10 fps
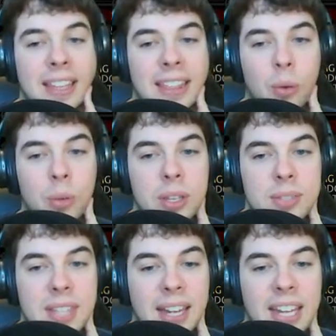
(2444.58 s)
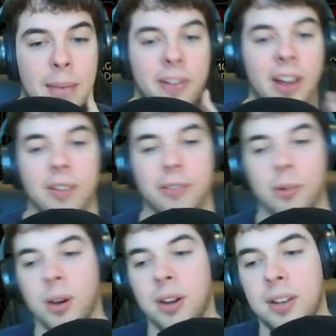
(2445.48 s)
that we used that campfire
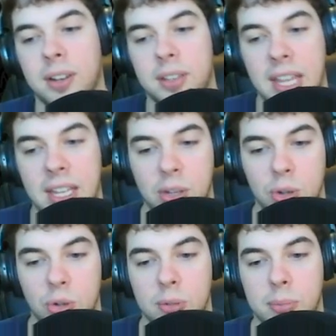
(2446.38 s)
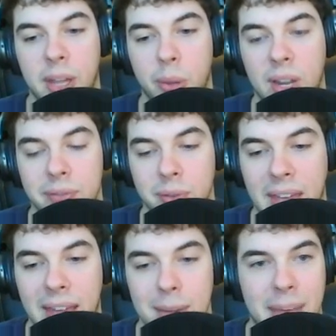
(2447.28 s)
for, thank you, by the way, for
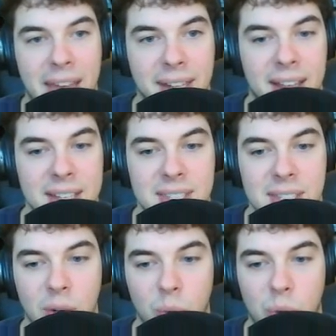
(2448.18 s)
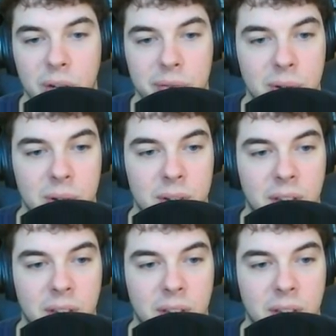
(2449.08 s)
that, bad guys. You're wonderful.